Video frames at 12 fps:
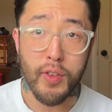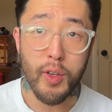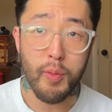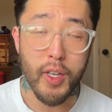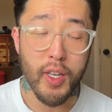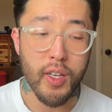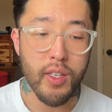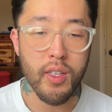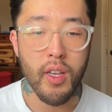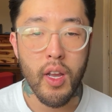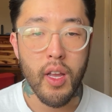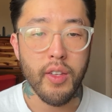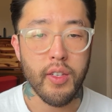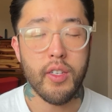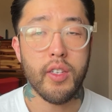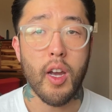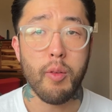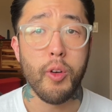it, because this
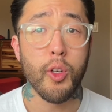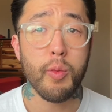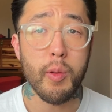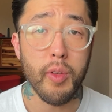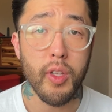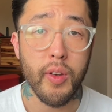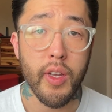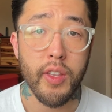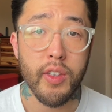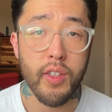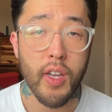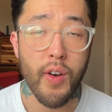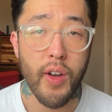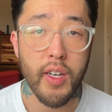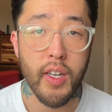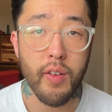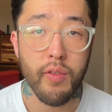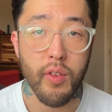is how most people do it, and this is how I
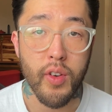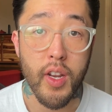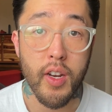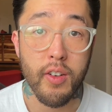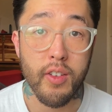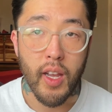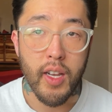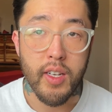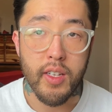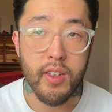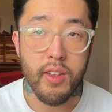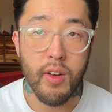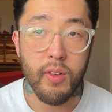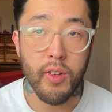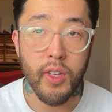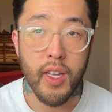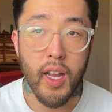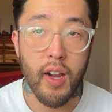did it for years. I just don't
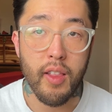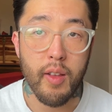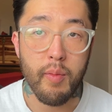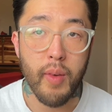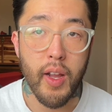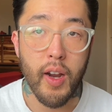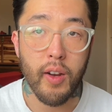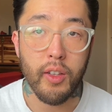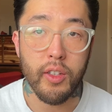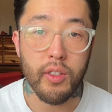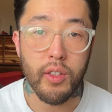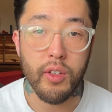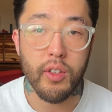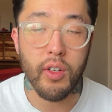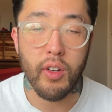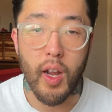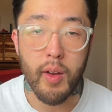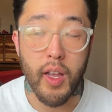really care that my hair looks
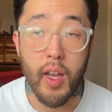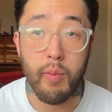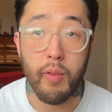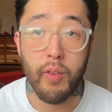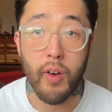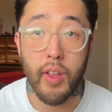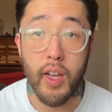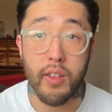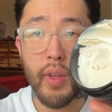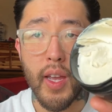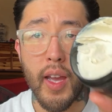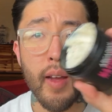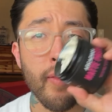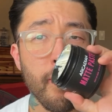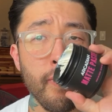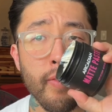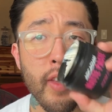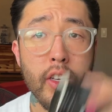looser. I kind of prefer that. So, yeah.
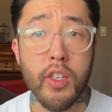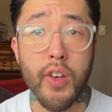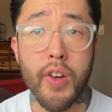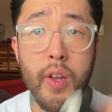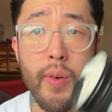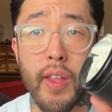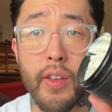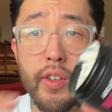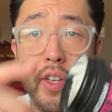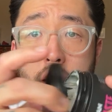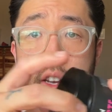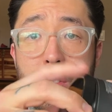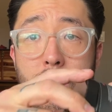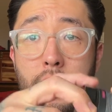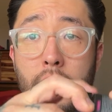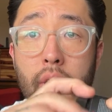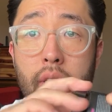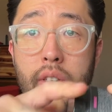So anyway, there's kind of two
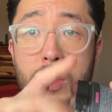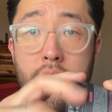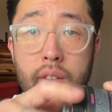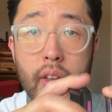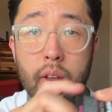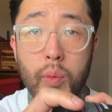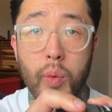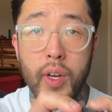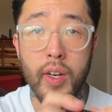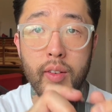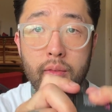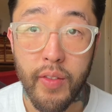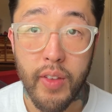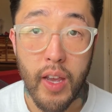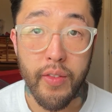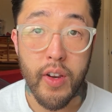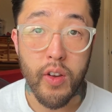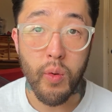looks in one. If you
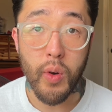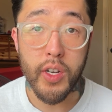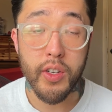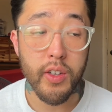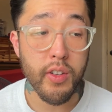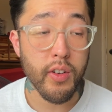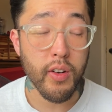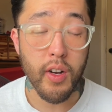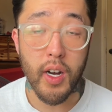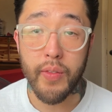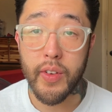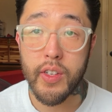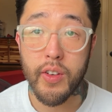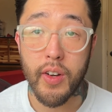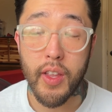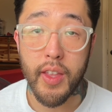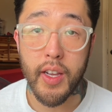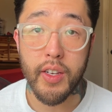have any questions or comments or
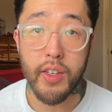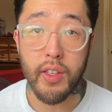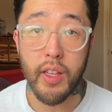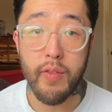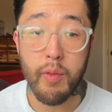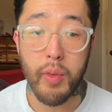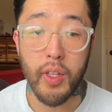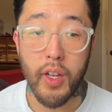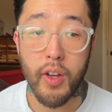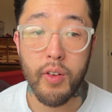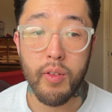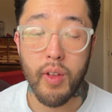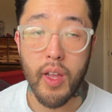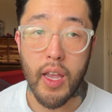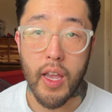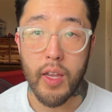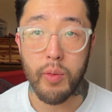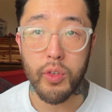anything, just leave them below,
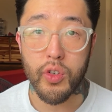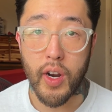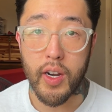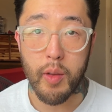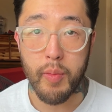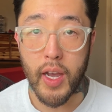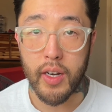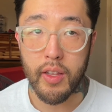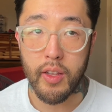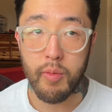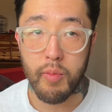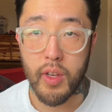and we'll try to get back to them.